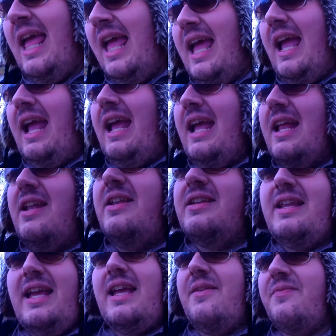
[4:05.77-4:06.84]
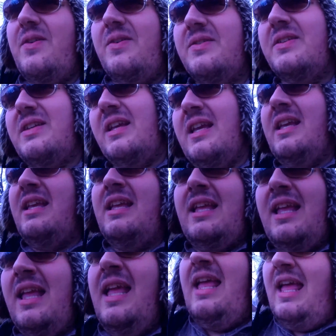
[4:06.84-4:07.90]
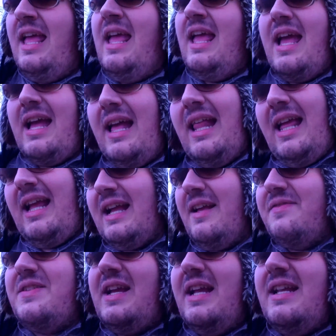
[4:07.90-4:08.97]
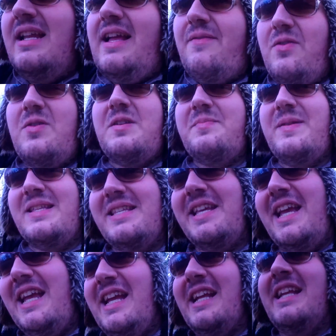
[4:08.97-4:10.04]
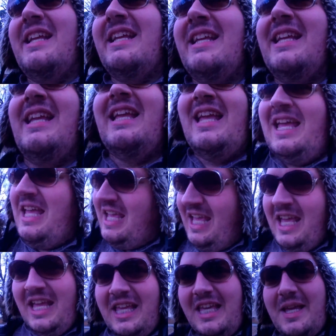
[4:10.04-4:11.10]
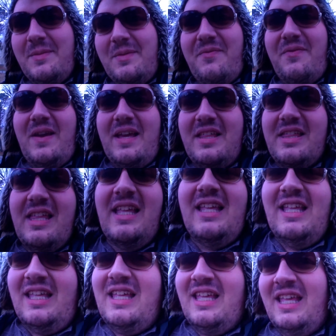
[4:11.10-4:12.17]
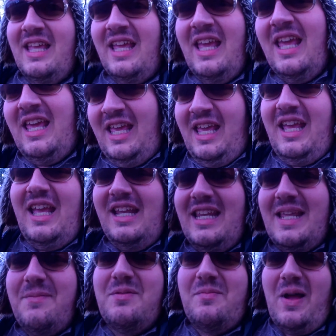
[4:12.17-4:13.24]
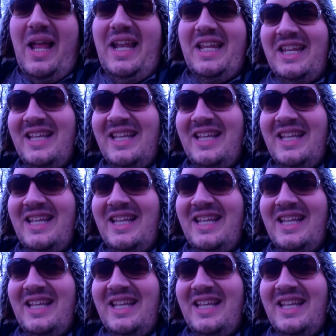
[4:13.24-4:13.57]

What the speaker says: And today, folks, like I've said and I've always been saying, keep the faith and keep smiling.